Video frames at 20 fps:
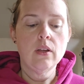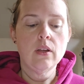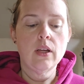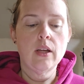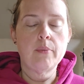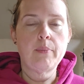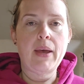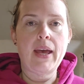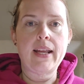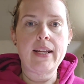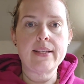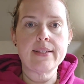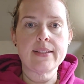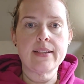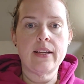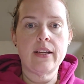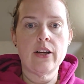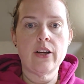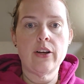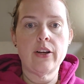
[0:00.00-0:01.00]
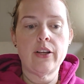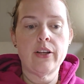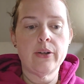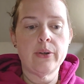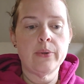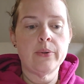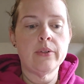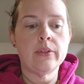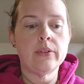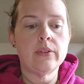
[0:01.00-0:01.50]
In Patty's
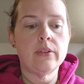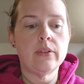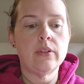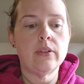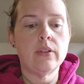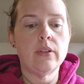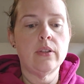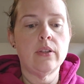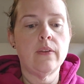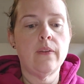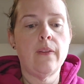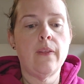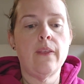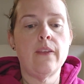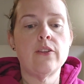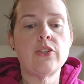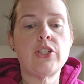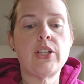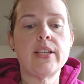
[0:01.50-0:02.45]
scenario, she